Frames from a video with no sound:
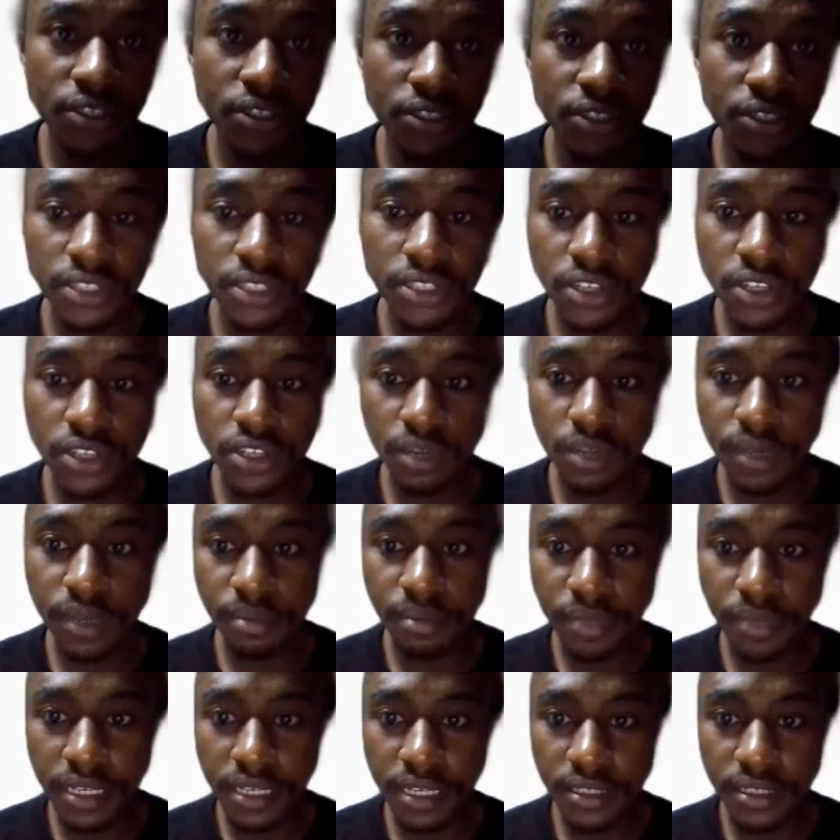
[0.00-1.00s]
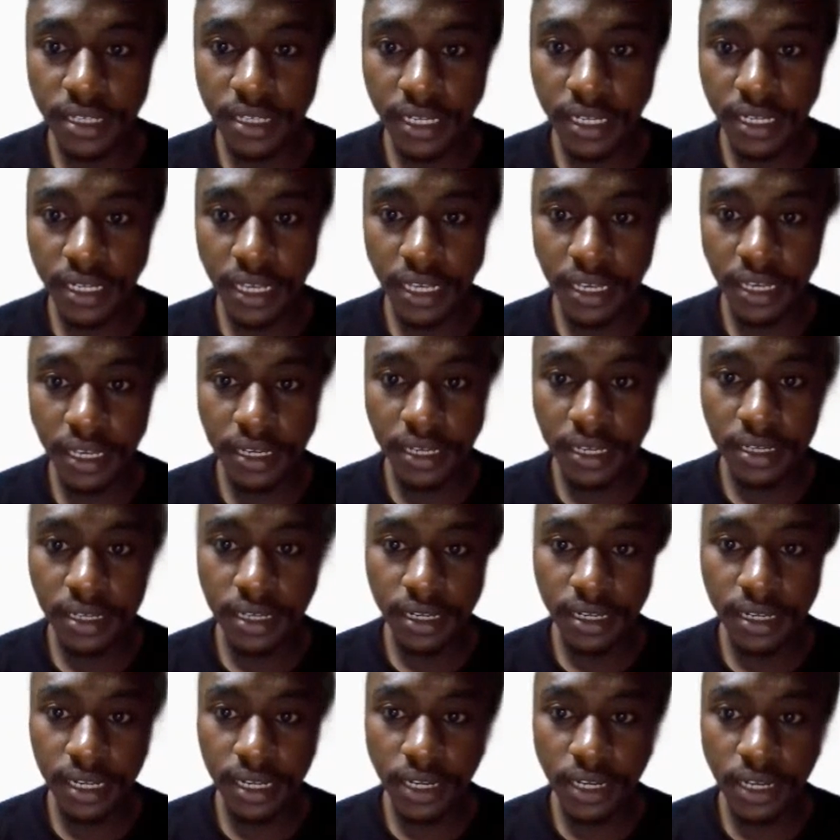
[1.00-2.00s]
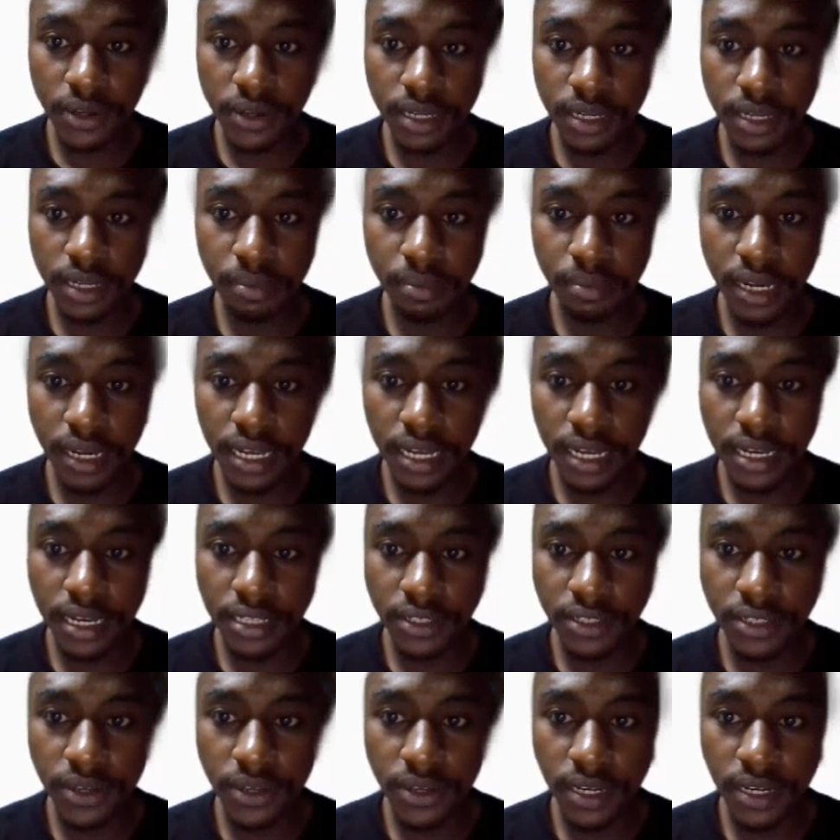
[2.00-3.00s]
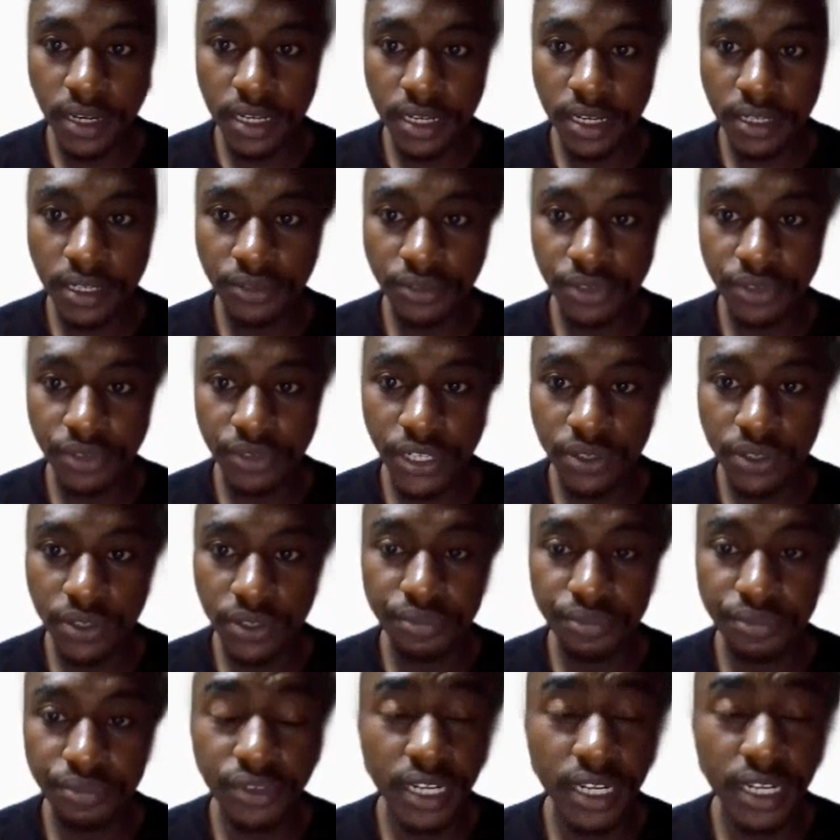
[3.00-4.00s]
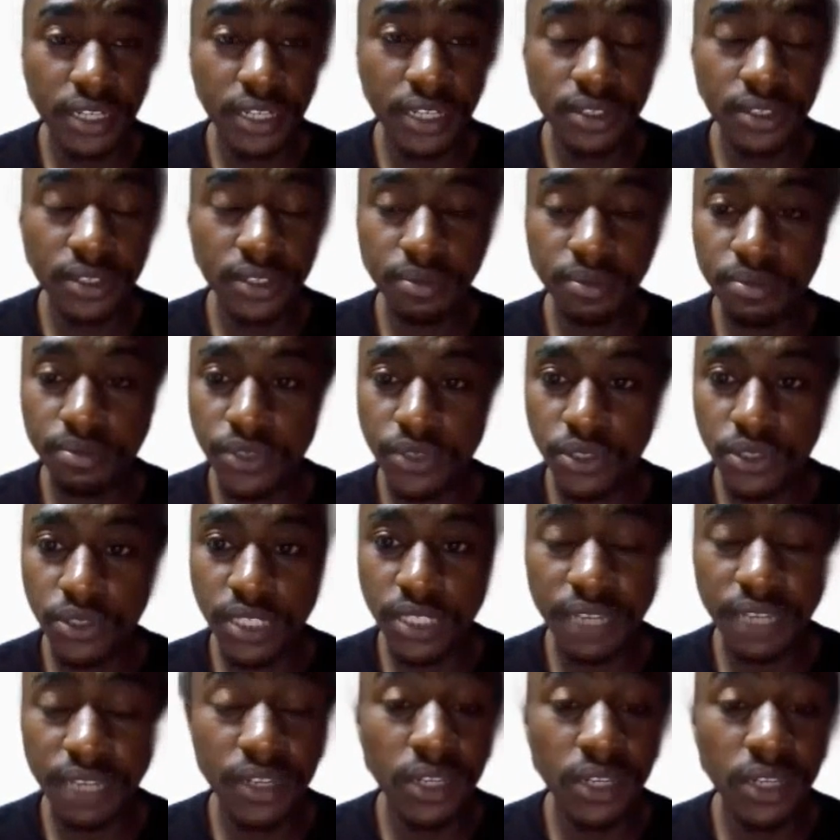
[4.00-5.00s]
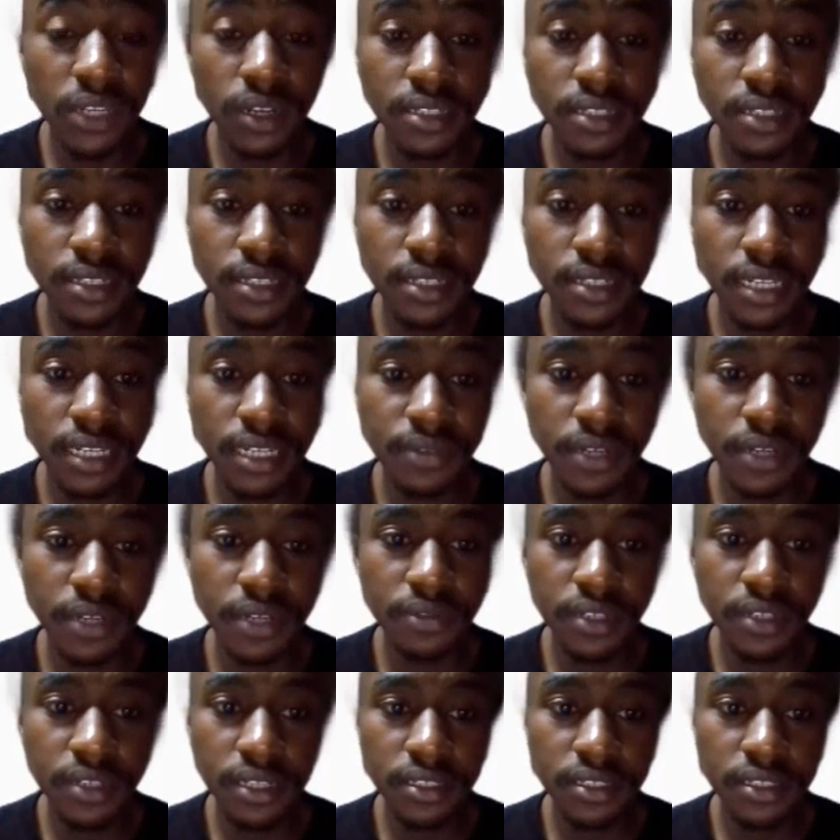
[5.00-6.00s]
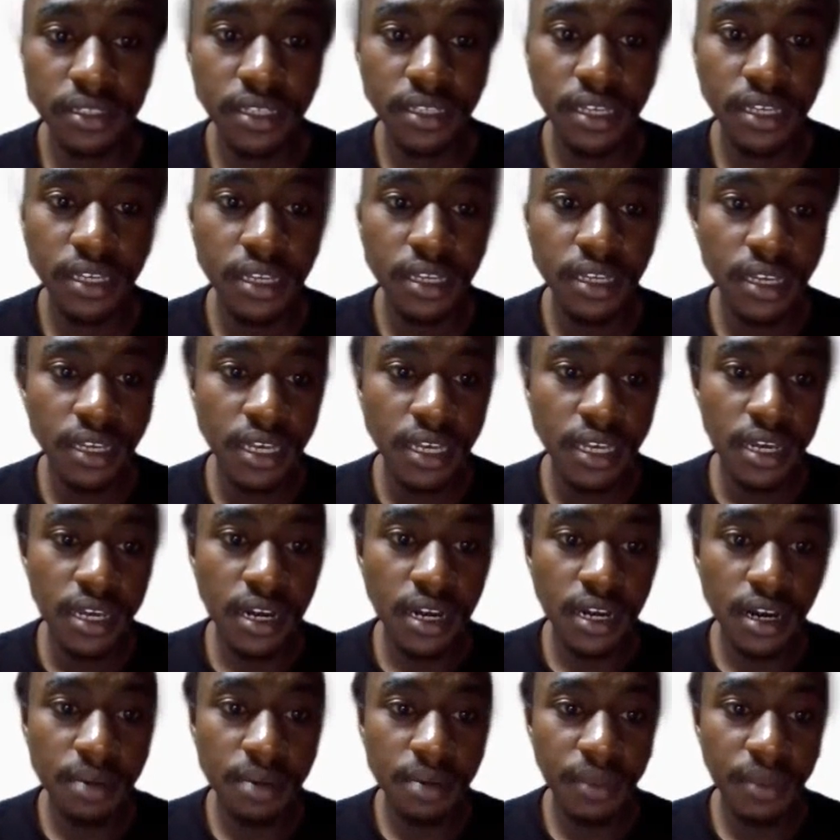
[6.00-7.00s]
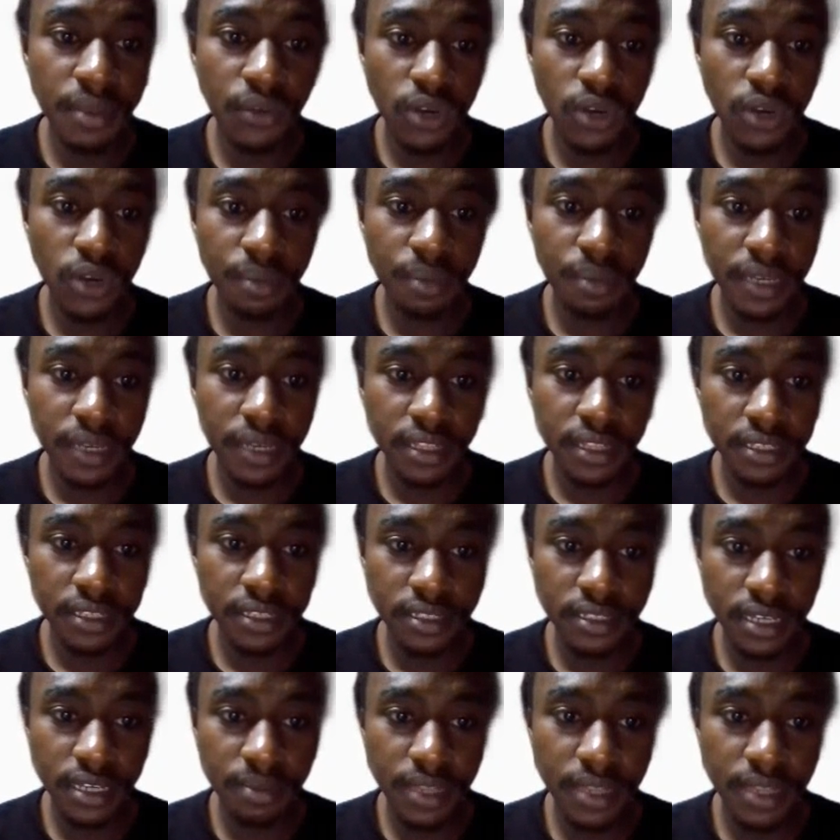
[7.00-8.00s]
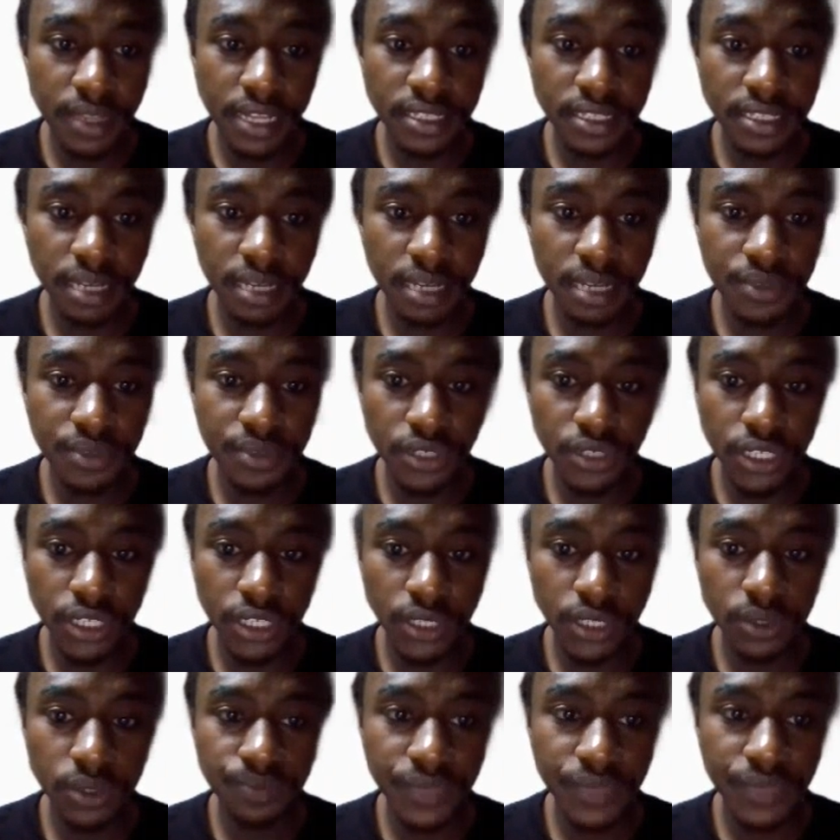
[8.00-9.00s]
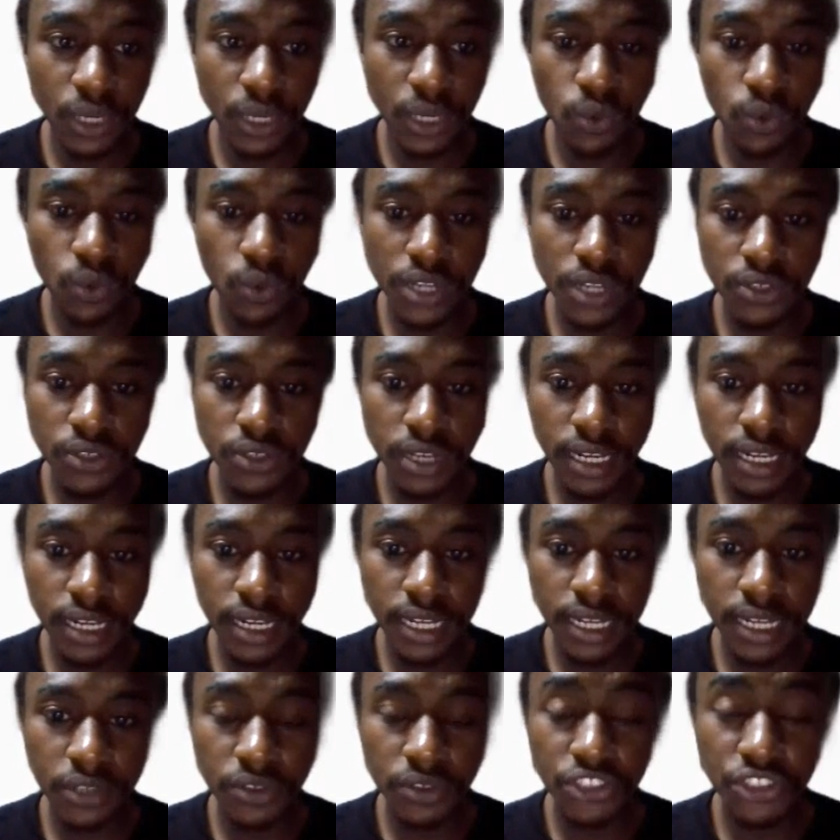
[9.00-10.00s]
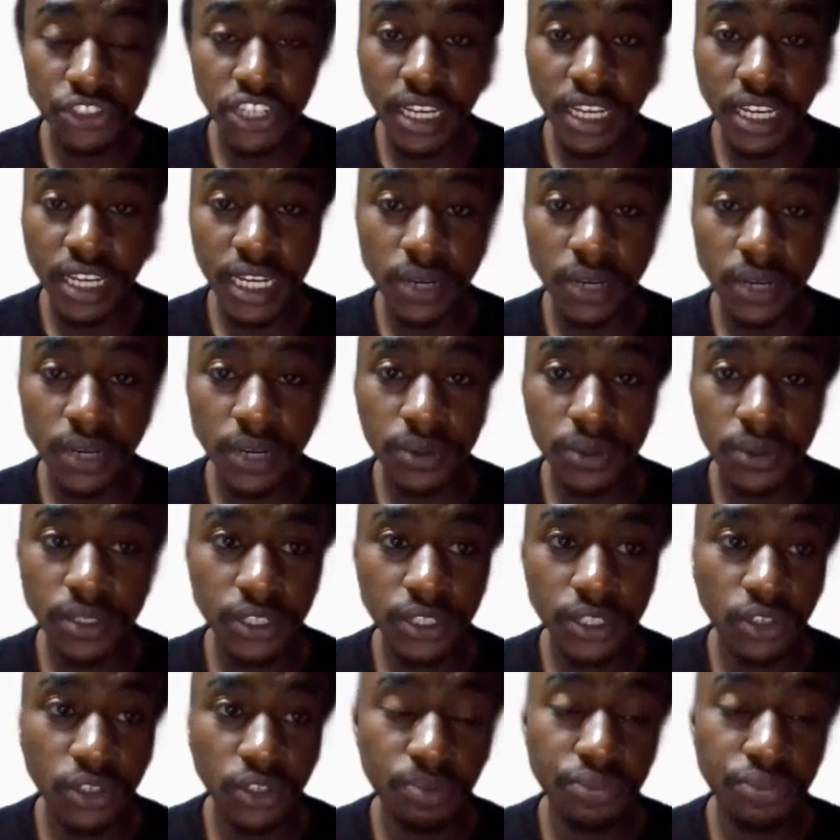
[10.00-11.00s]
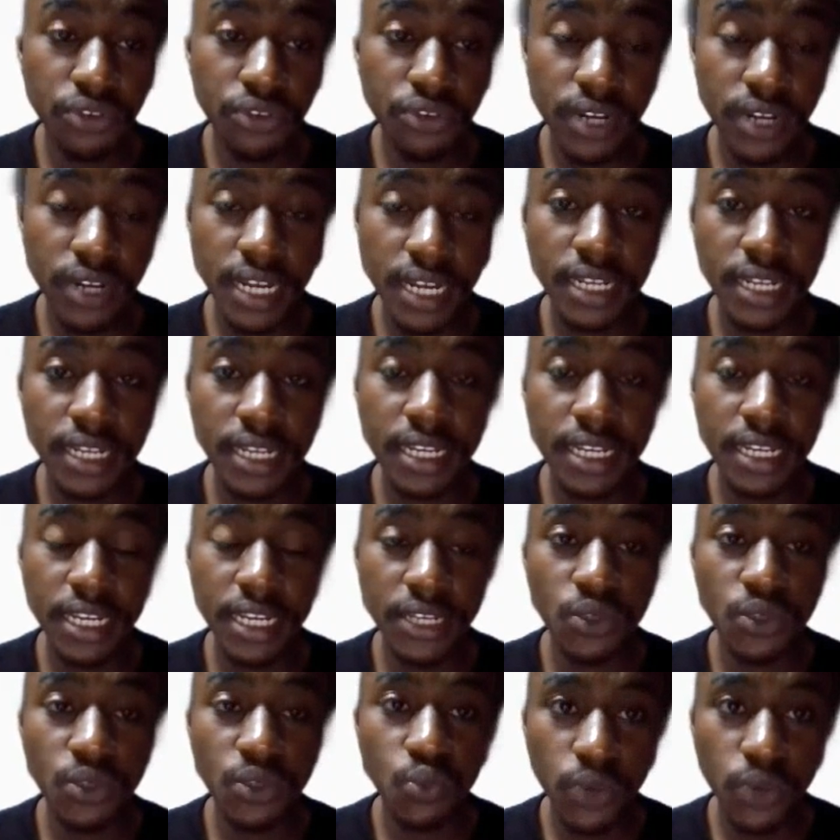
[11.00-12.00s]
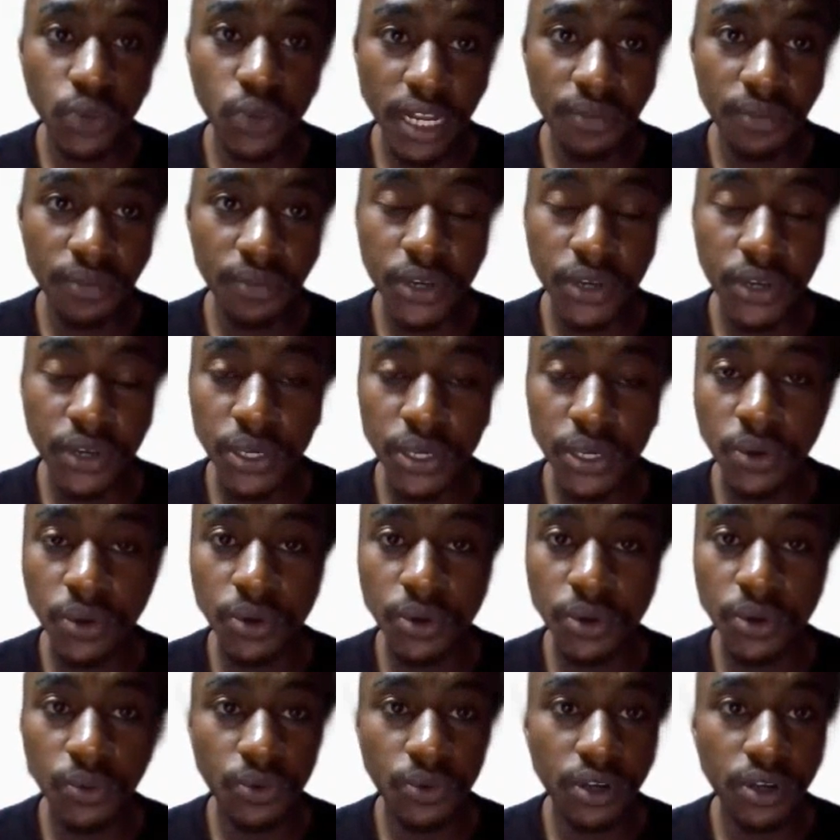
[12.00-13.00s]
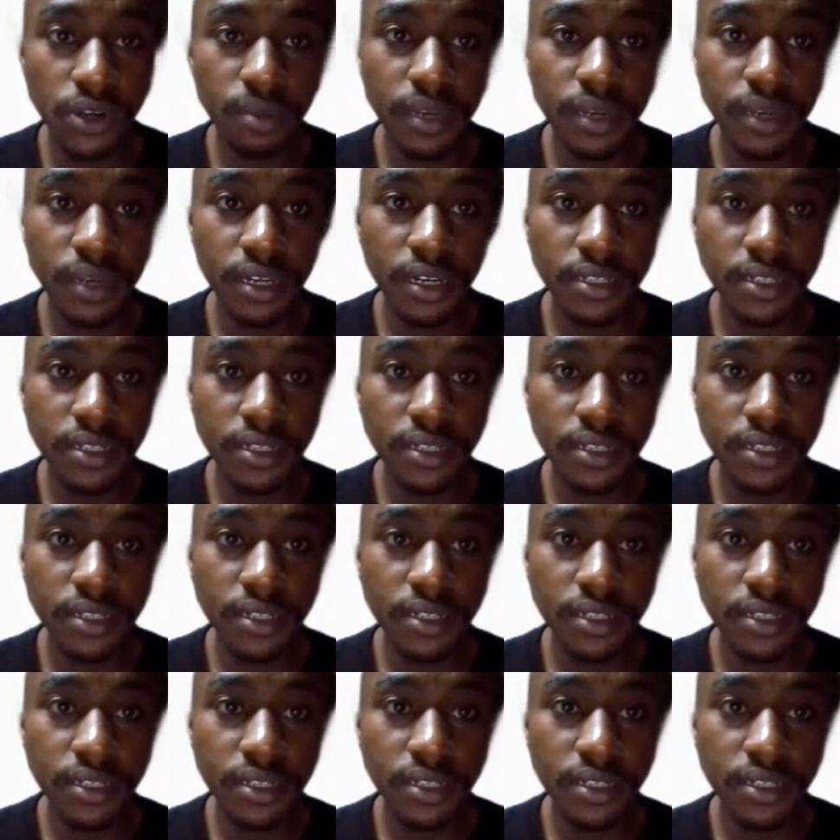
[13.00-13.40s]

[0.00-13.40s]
copy and paste that here. Click on apply. It's gonna reduce the price to $7.95. If you want to pick this up, that's up to you. And once you clicked on checkout, your product is waiting for you on Wordpress.